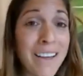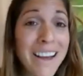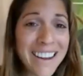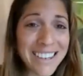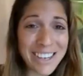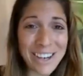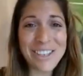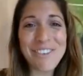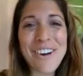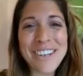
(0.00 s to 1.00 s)
such a
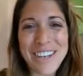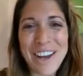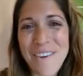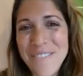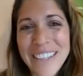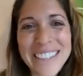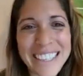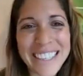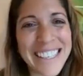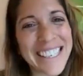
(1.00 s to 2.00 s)
rock star
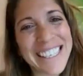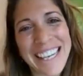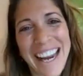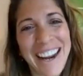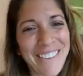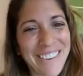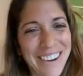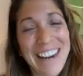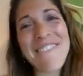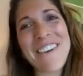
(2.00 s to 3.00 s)
builder, isn't she?
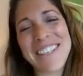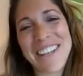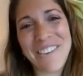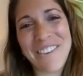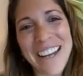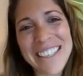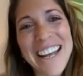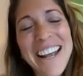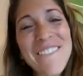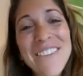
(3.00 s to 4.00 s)
We love her so much,
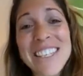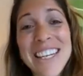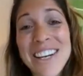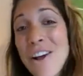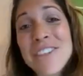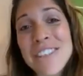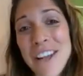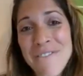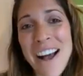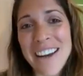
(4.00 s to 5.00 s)
that she knows
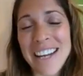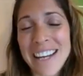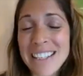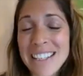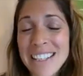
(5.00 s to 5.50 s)
so much. Like, it's an